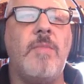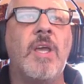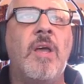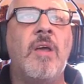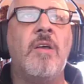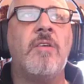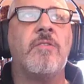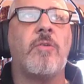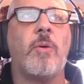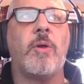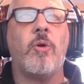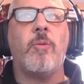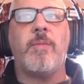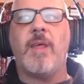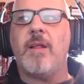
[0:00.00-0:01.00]
So I hope
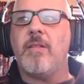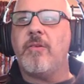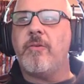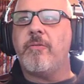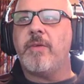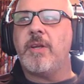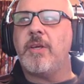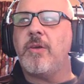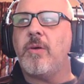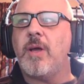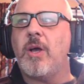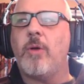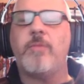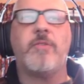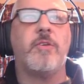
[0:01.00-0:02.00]
that little video
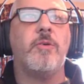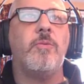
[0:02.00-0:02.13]
helps you